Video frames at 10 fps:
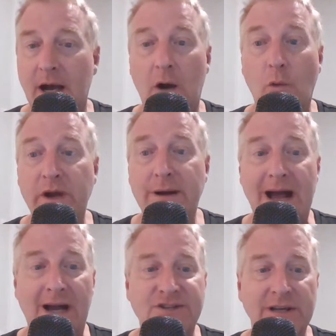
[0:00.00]
Uh, we are
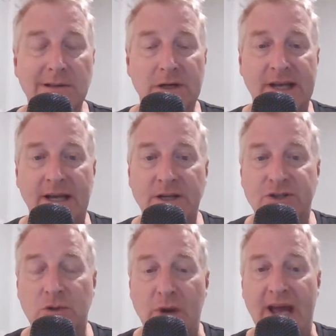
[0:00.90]
actually looking
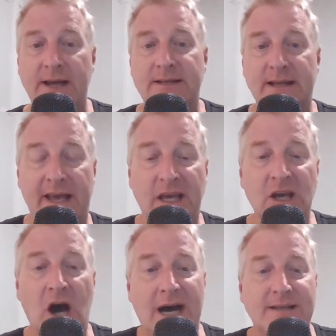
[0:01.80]
to rent a
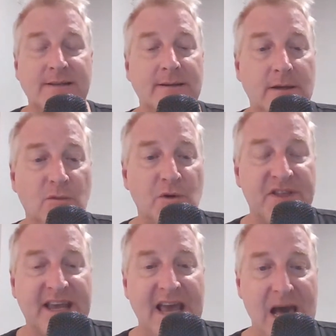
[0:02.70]
yacht with
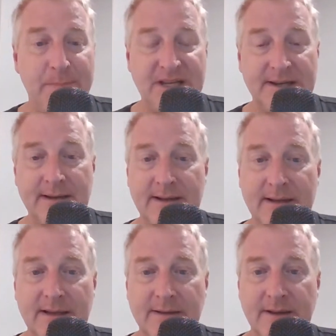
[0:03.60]
a captain
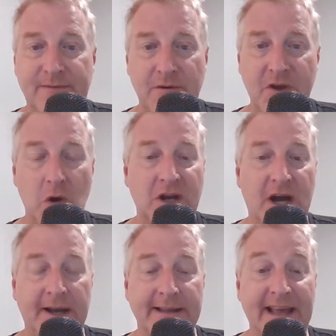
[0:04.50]
for the
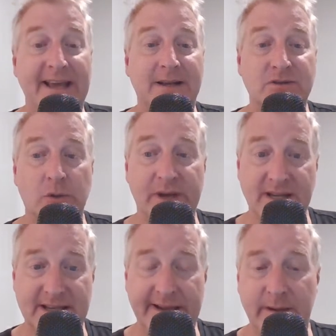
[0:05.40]
Okanagan Lake so we
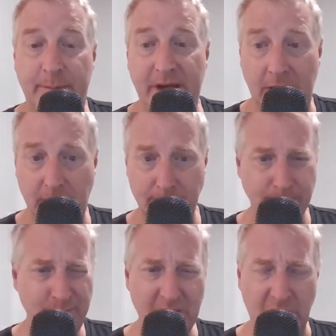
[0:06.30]
can take a big
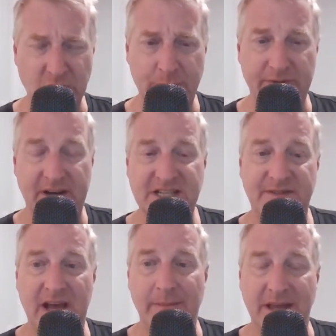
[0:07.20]
group of us,
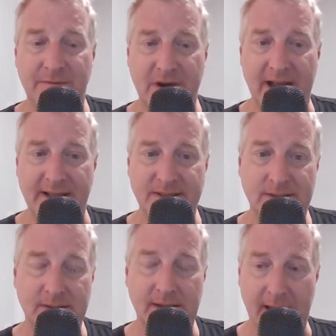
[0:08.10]
family and
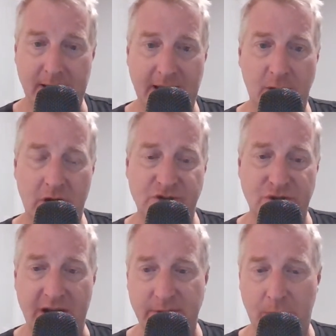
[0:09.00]
friends. And I don't want to
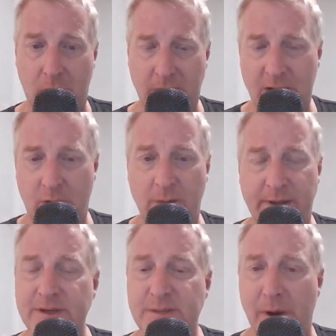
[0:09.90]
drive the boat. I don't want to
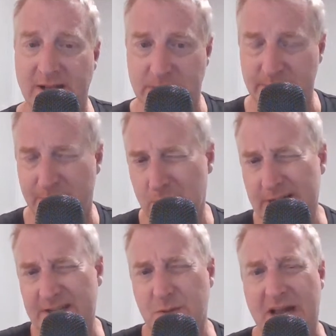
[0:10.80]
be responsible for it.
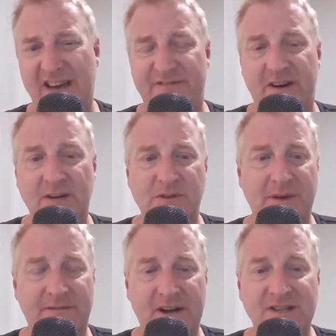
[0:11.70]
I just want to have fun with
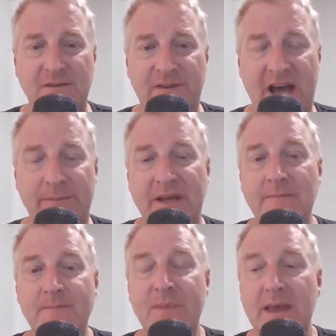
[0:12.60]
my friends and family